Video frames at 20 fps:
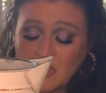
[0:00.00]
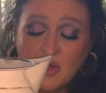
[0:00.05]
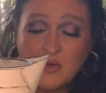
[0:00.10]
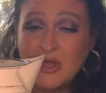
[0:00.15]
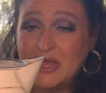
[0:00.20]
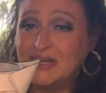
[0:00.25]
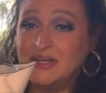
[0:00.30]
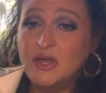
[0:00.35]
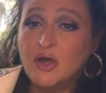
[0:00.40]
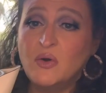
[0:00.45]

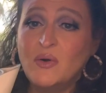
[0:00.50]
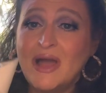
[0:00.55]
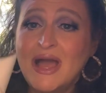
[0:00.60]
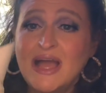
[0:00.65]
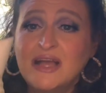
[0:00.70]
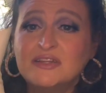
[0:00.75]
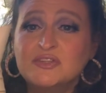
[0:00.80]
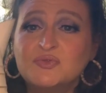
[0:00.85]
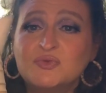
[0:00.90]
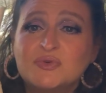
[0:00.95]
Okay, no
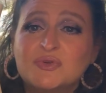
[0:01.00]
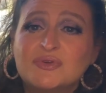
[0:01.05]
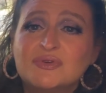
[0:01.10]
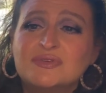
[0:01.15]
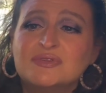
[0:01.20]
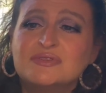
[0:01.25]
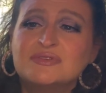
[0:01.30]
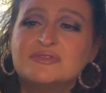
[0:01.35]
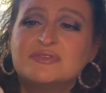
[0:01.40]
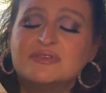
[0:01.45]

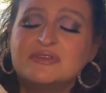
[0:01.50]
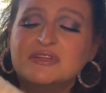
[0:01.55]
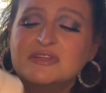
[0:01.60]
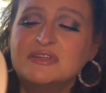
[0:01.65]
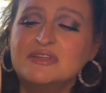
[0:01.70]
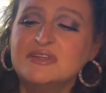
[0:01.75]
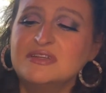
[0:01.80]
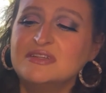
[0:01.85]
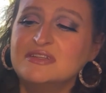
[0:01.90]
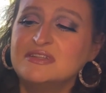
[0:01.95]
actual
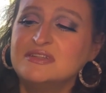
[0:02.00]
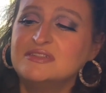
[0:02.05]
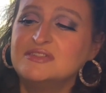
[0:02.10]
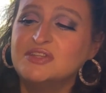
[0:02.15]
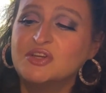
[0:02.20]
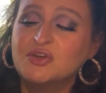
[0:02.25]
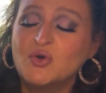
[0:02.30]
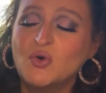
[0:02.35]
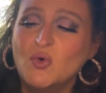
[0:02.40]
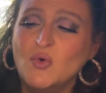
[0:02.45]

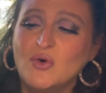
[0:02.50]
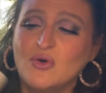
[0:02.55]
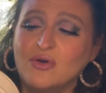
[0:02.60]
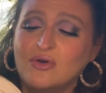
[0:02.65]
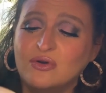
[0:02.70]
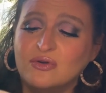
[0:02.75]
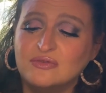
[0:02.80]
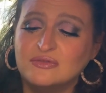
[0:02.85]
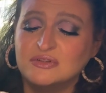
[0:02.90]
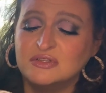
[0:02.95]

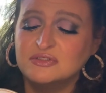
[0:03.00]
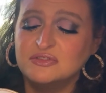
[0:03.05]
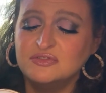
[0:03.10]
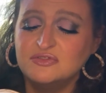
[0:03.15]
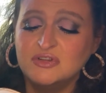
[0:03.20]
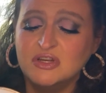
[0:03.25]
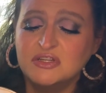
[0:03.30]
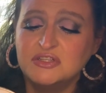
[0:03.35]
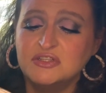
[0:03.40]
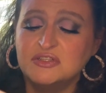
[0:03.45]
decor
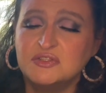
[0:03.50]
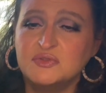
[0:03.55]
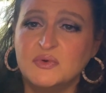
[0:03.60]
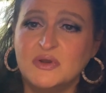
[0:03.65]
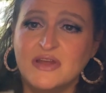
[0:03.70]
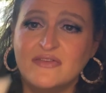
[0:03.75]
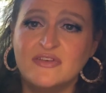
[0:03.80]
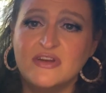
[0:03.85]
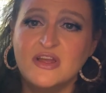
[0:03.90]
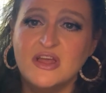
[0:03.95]
instructions,
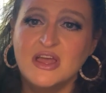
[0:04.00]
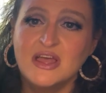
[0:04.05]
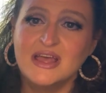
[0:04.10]
whatever.